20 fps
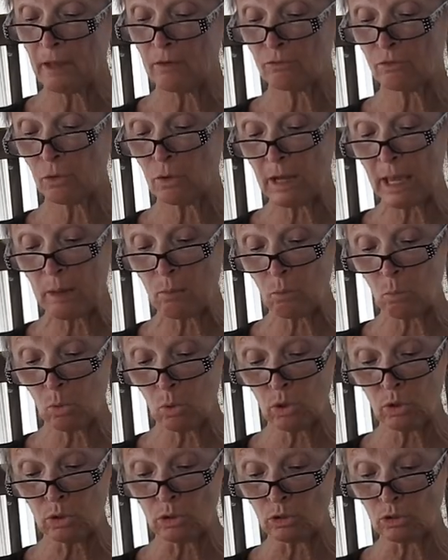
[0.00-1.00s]
for a
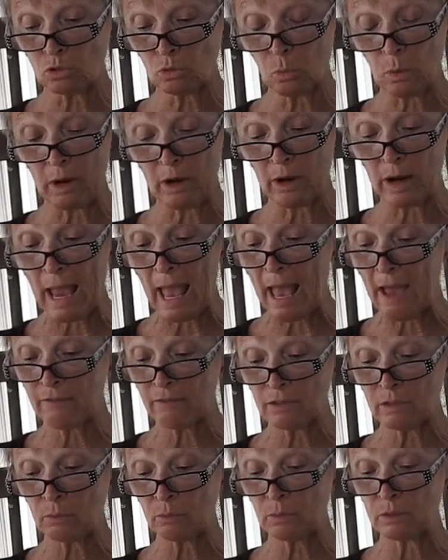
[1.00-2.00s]
world where
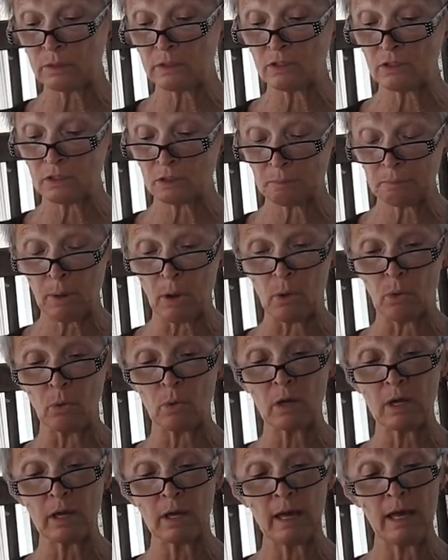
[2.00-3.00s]
everyone spoke
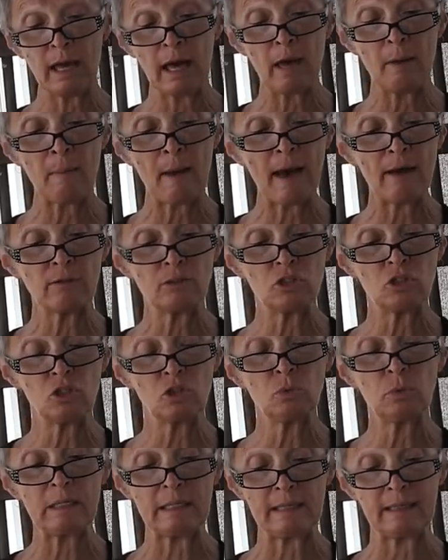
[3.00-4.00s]
about
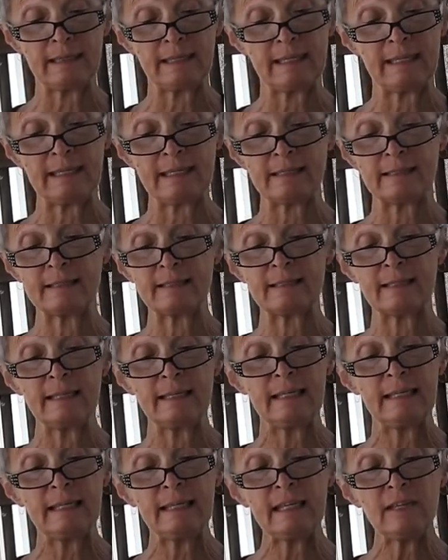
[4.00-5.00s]
doing things
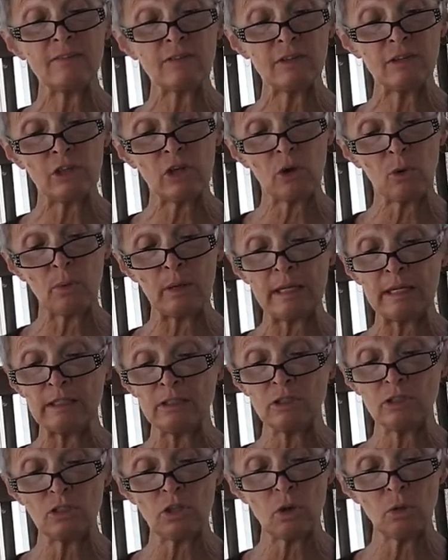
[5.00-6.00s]
even though
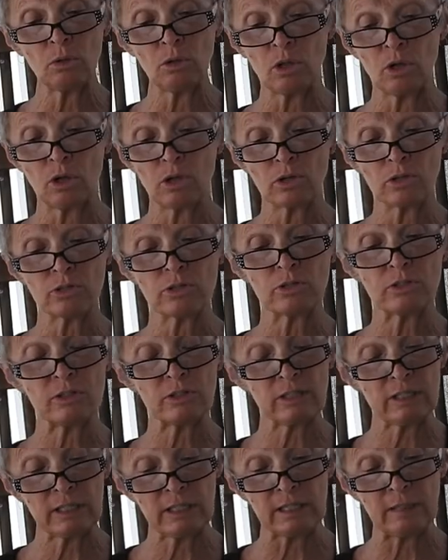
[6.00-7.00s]
it no longer
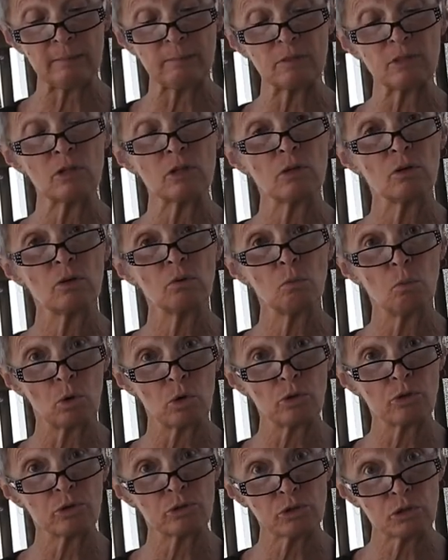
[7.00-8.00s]
seemed
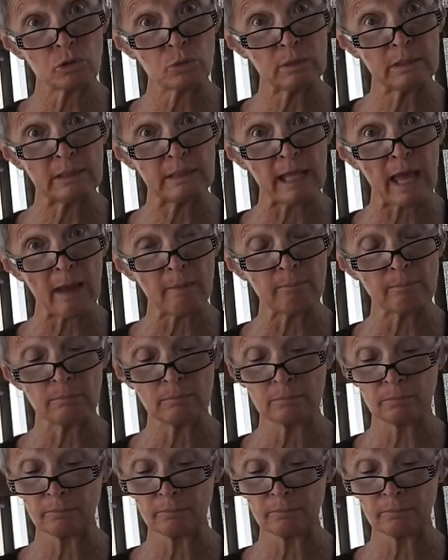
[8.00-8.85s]
worth doing them.